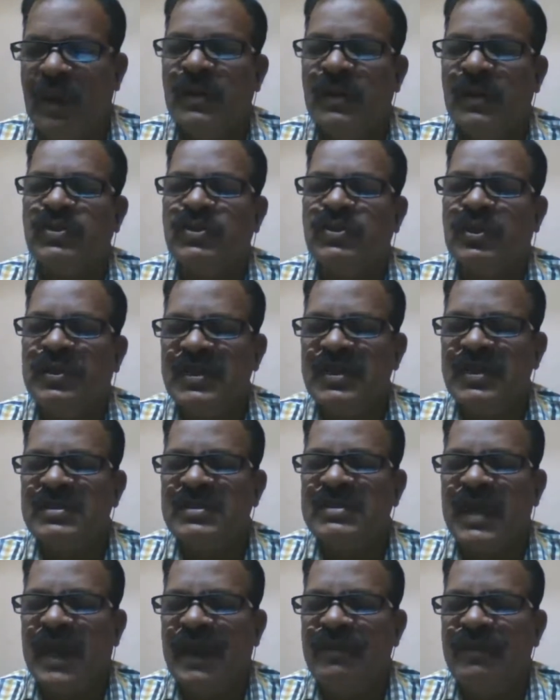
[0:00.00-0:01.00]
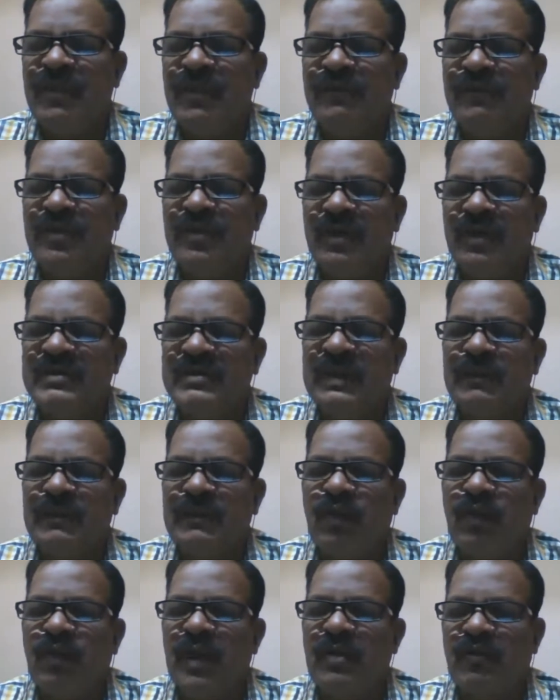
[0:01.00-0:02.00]
So this type of concept
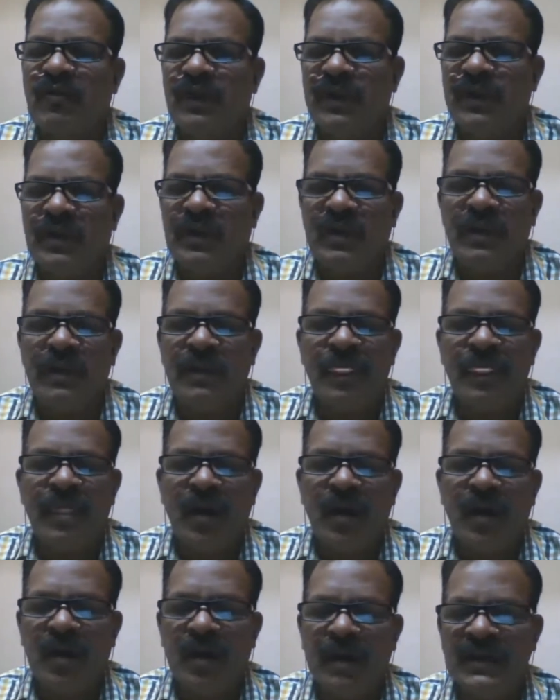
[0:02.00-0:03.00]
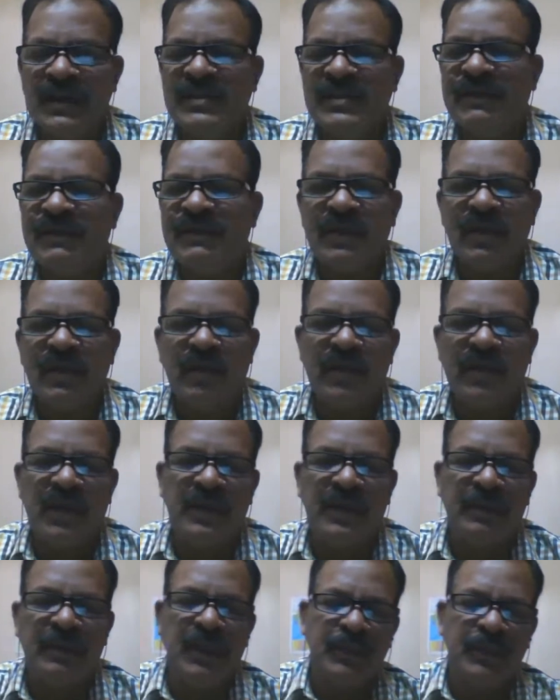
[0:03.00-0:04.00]
what we uh, receive in the
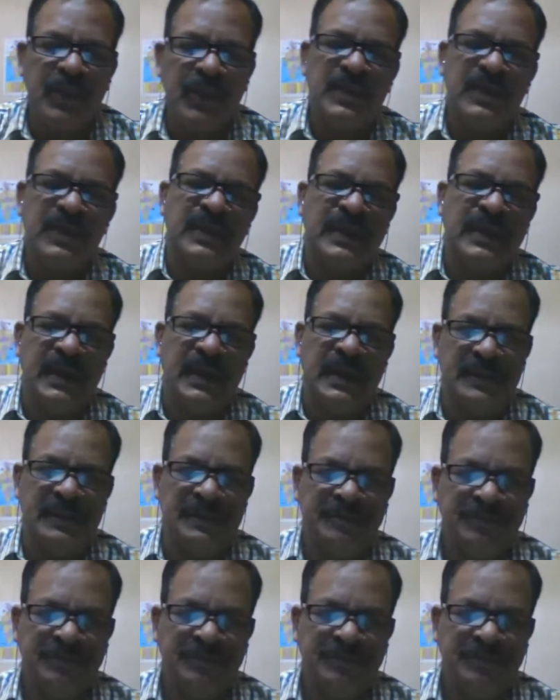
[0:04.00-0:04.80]
underdeveloped country generally.